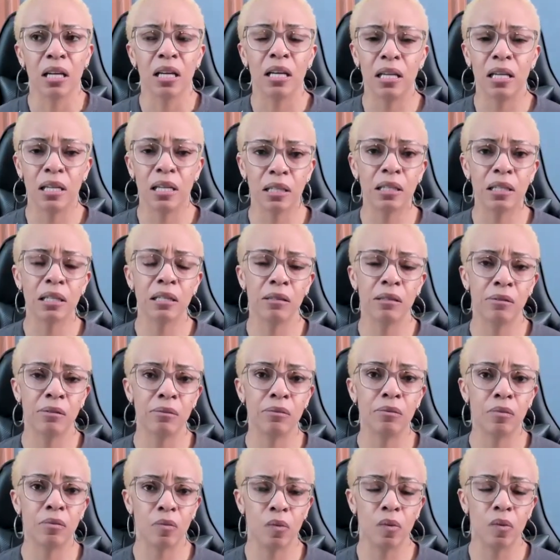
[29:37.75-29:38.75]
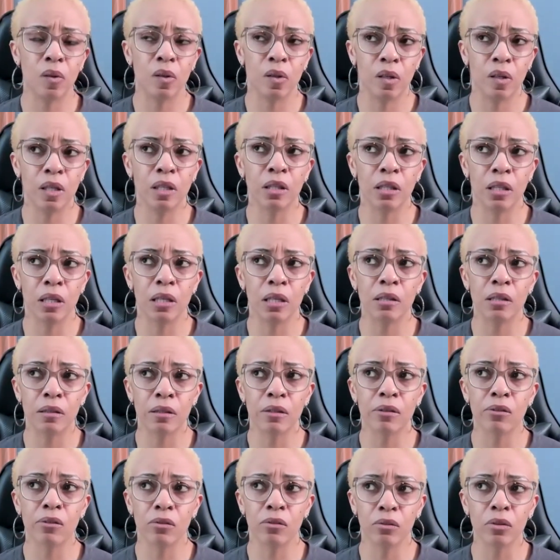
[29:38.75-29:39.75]
it can the,
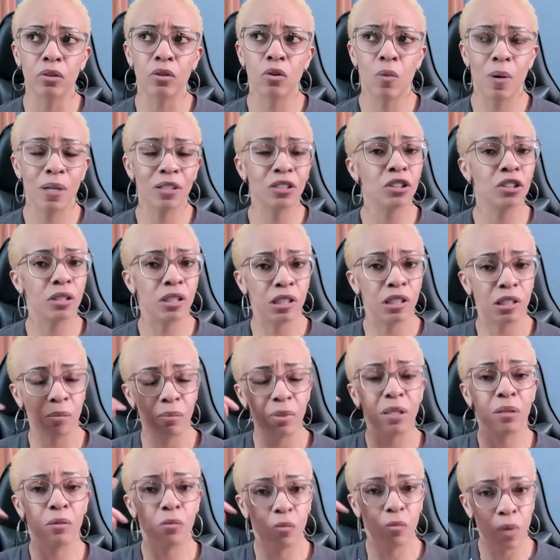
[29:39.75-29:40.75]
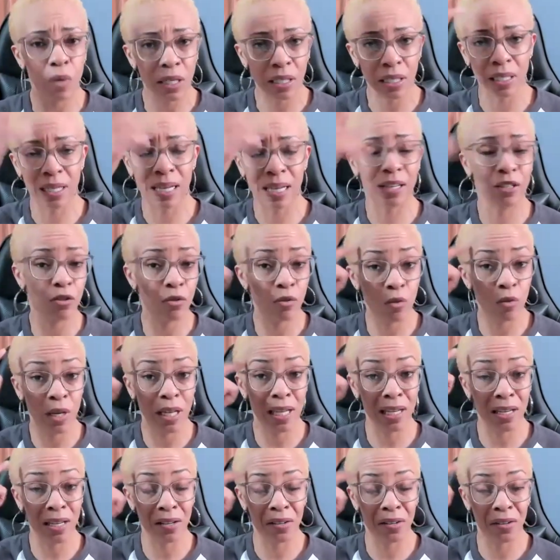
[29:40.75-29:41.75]
the the question needs to be what can I do
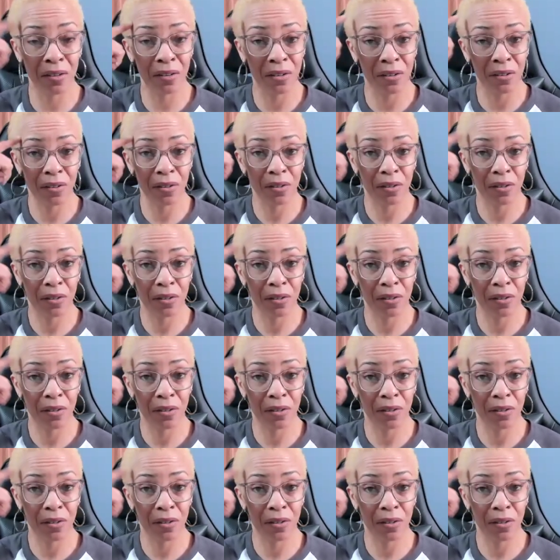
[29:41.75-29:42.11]
here?